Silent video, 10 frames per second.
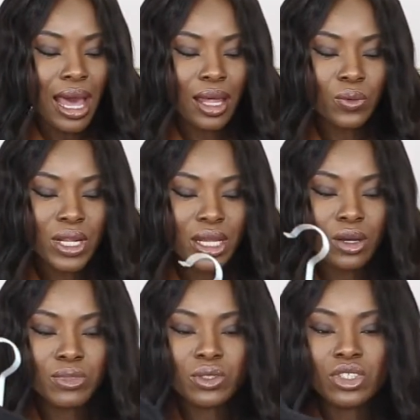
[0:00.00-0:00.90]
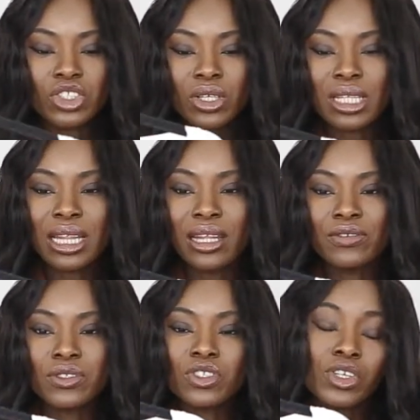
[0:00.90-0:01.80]
And when it comes to the short
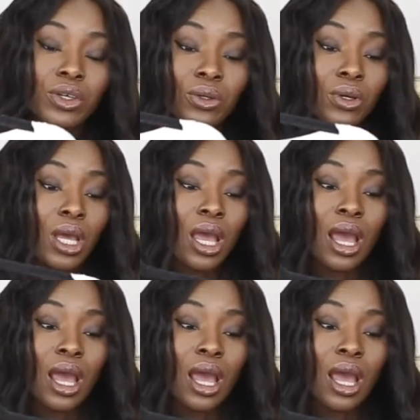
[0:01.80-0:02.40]
sleeves too,